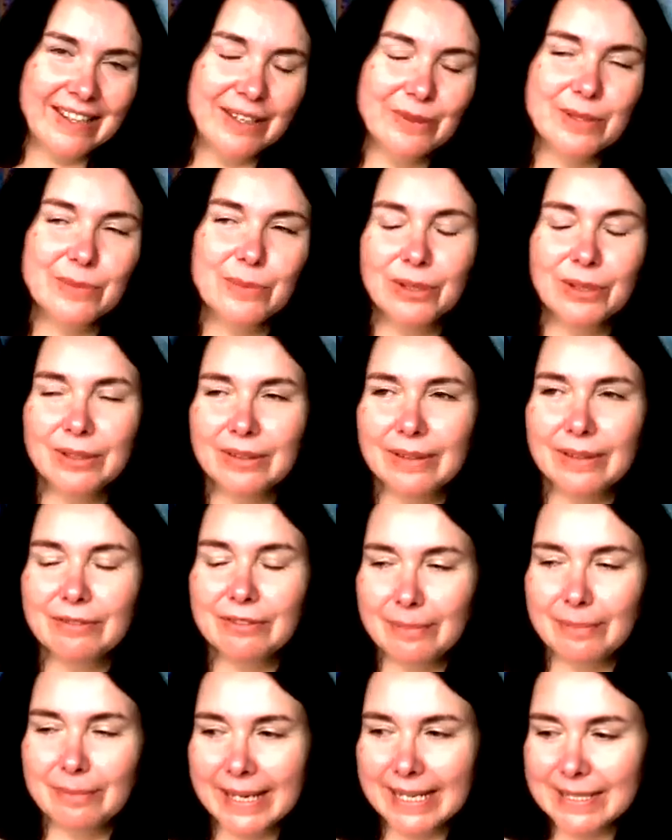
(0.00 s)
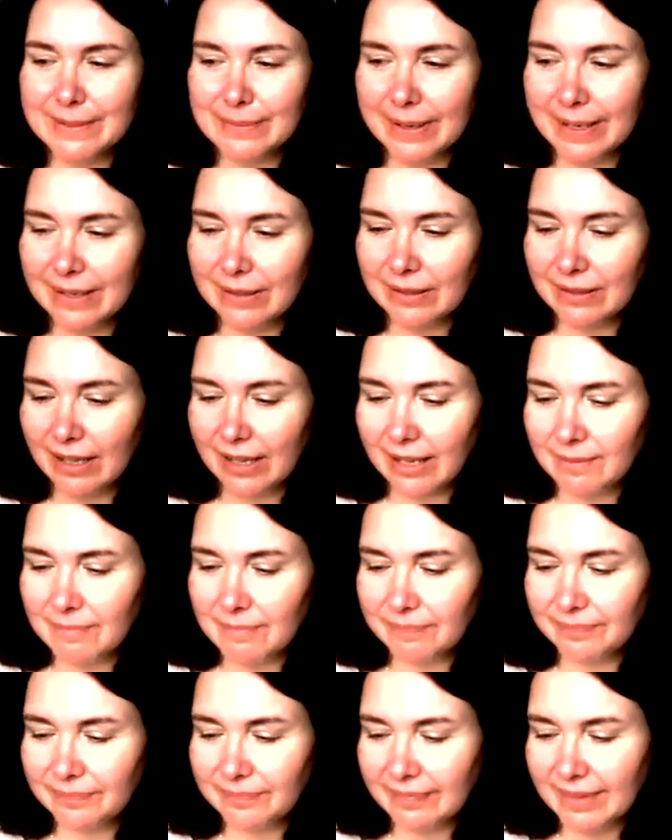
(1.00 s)
there was one for me as well
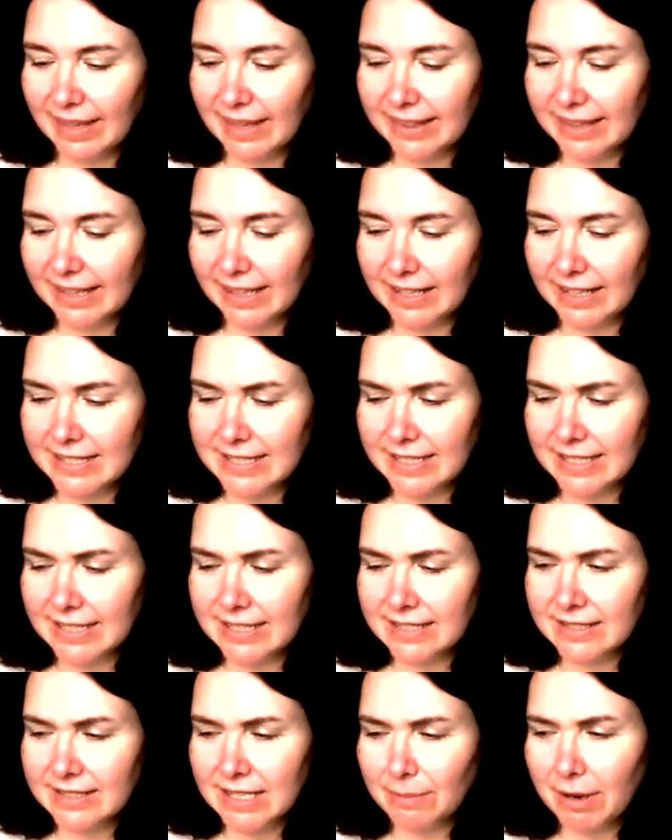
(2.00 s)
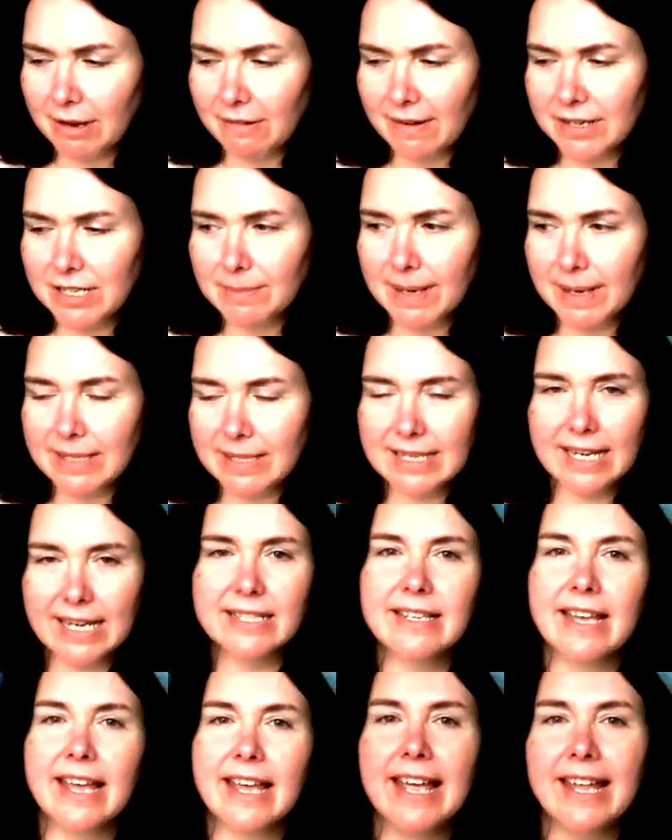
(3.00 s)
that I did somewhere around about day
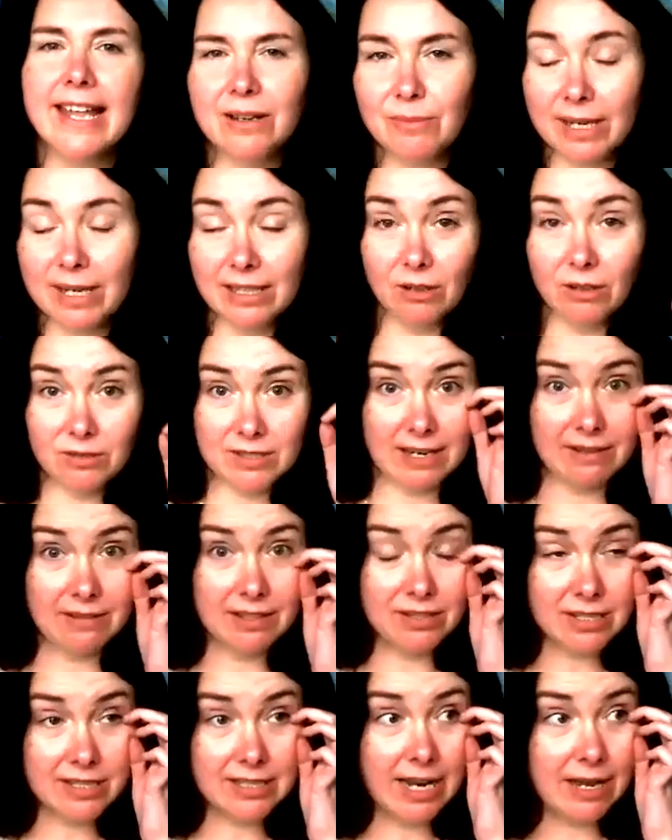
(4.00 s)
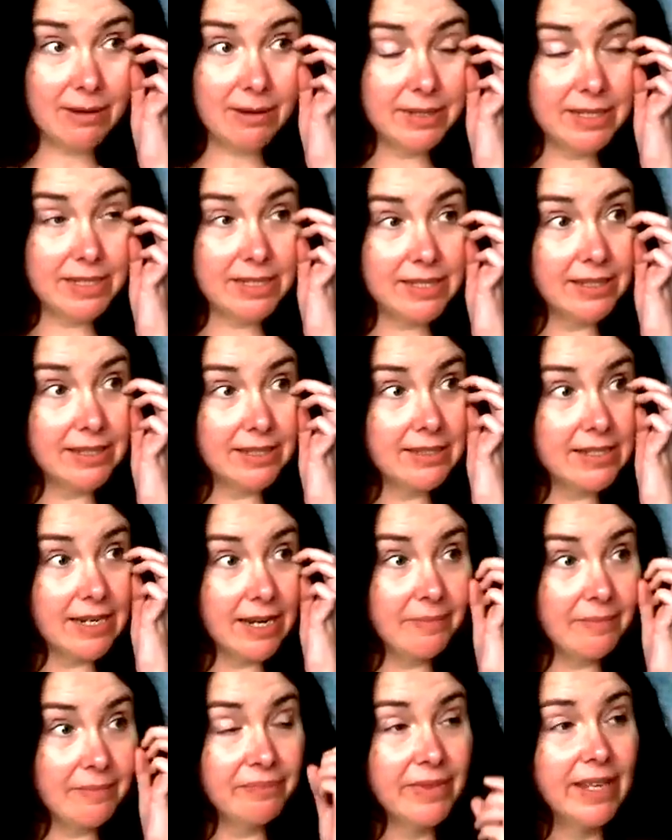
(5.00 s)
10 when lockdown had just happened, and
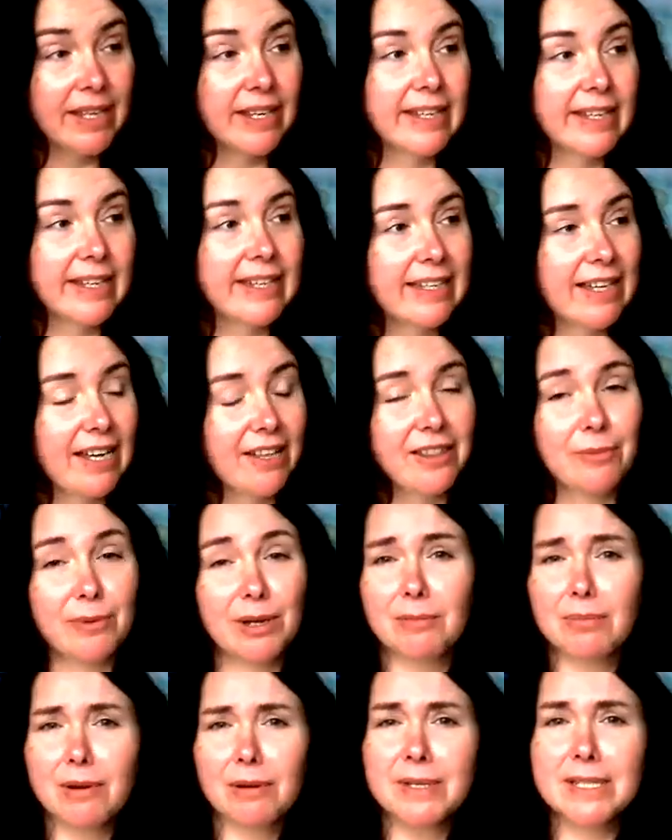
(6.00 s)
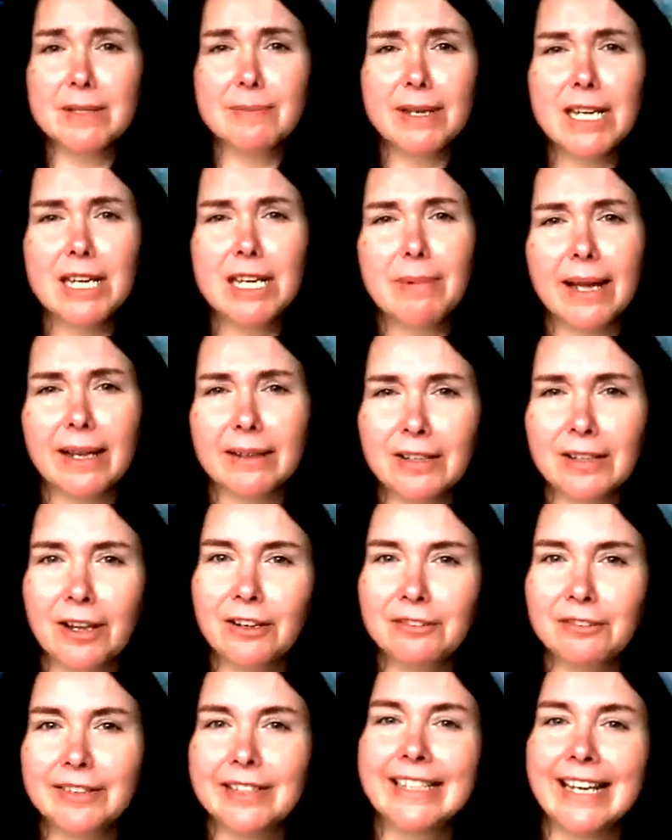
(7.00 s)
I think we can probably speak about
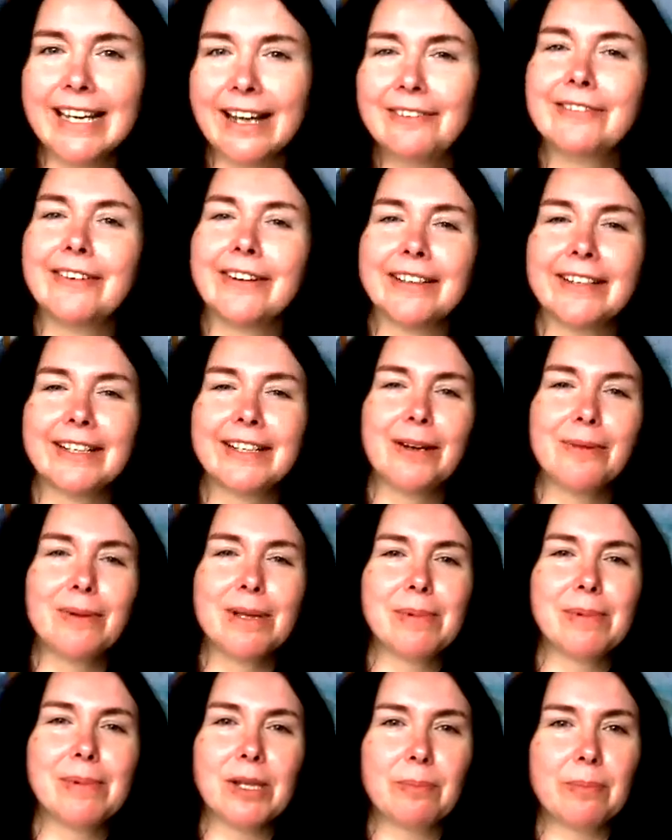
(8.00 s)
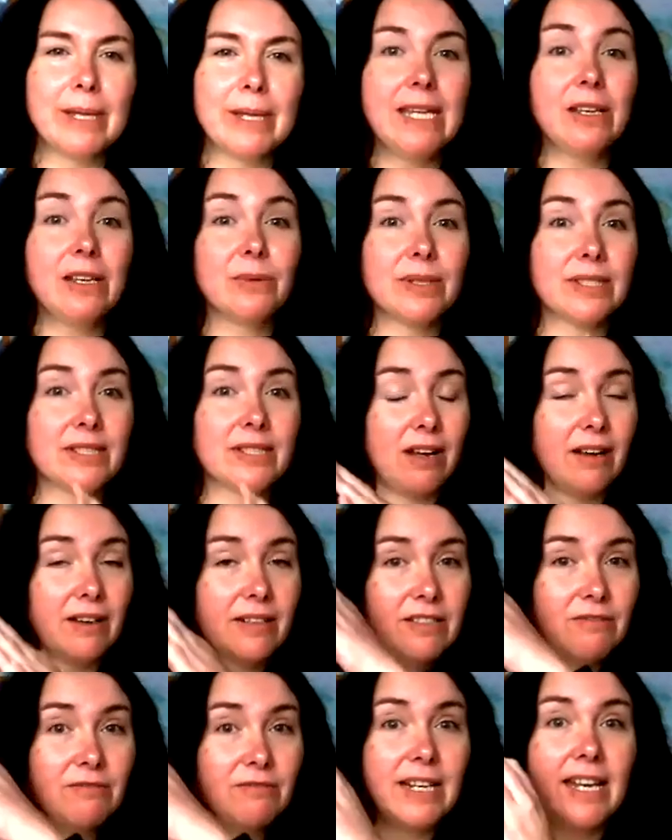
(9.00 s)
COVID now finally, can't we? But the peak was starting
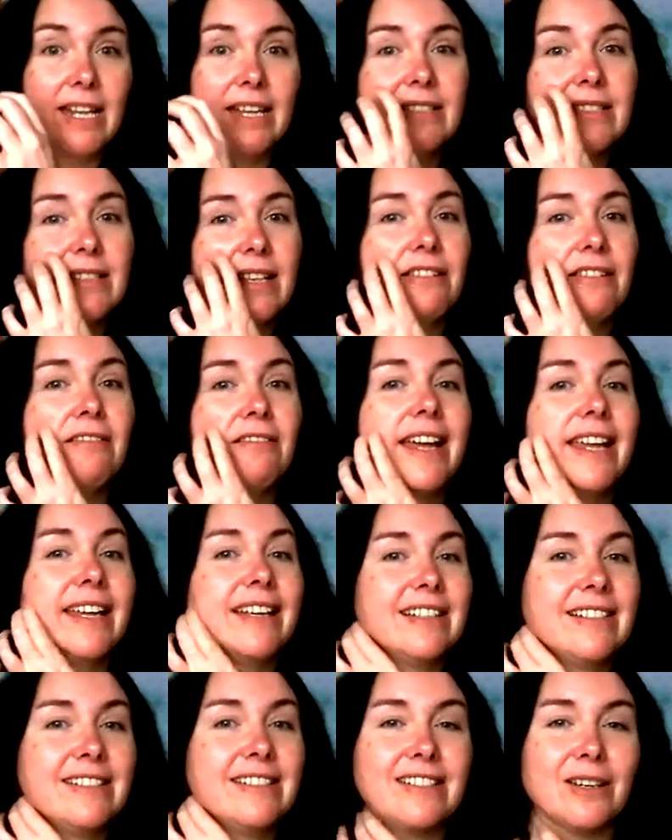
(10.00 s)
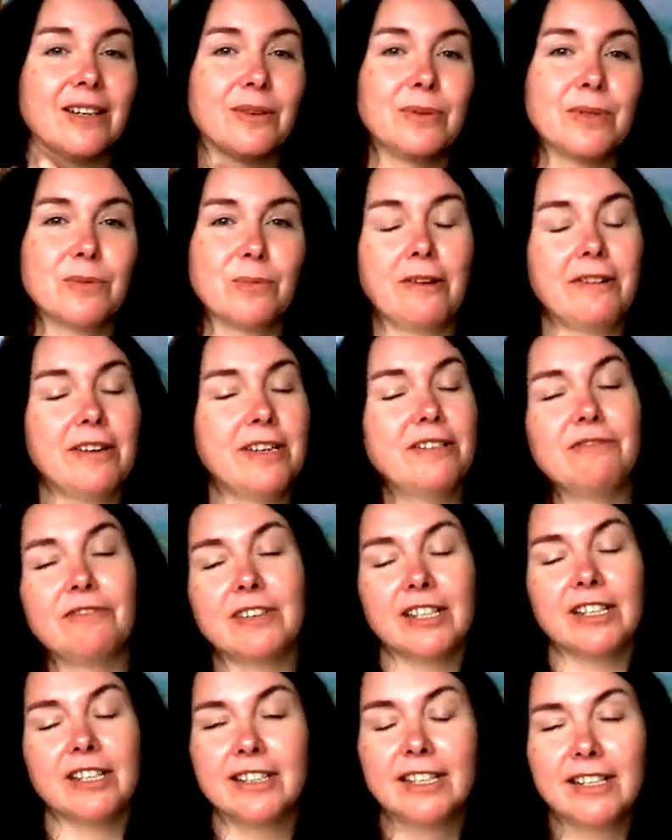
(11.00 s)
to really accelerate, and I was worried
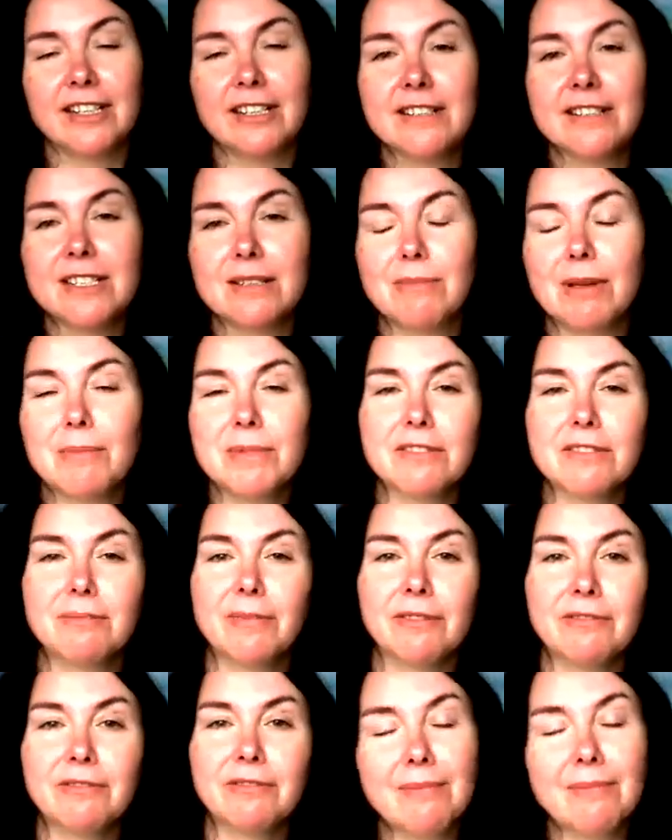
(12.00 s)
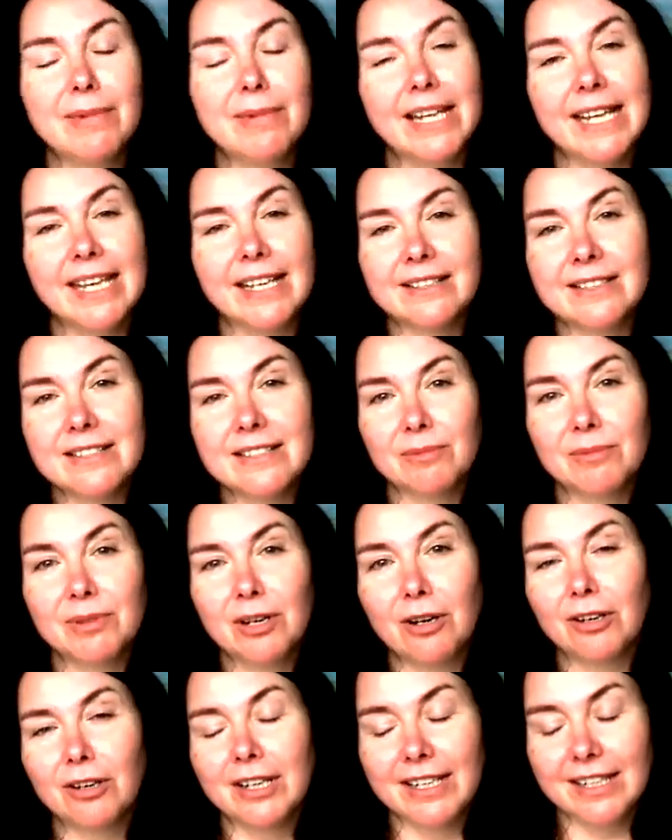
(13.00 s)
for some members of my family and some
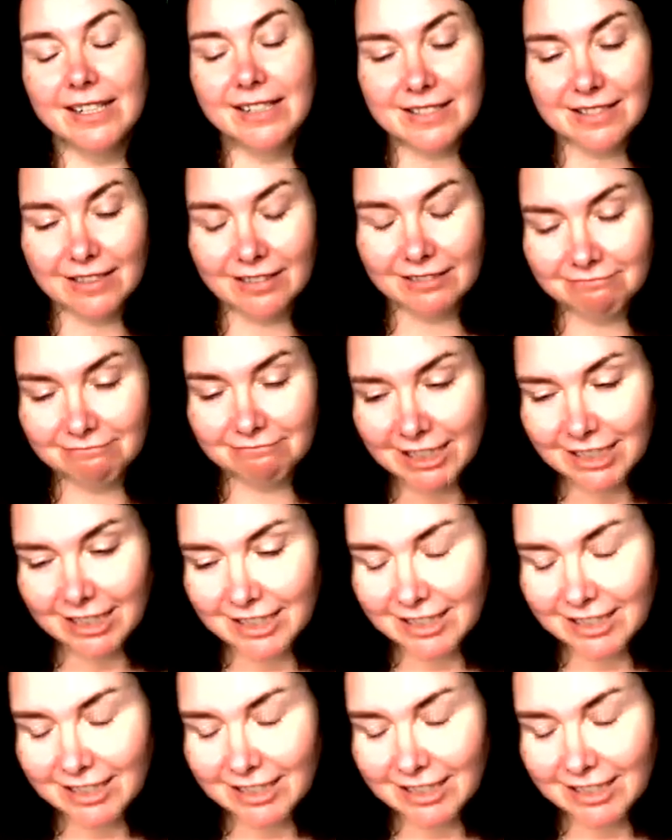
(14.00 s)
colleagues and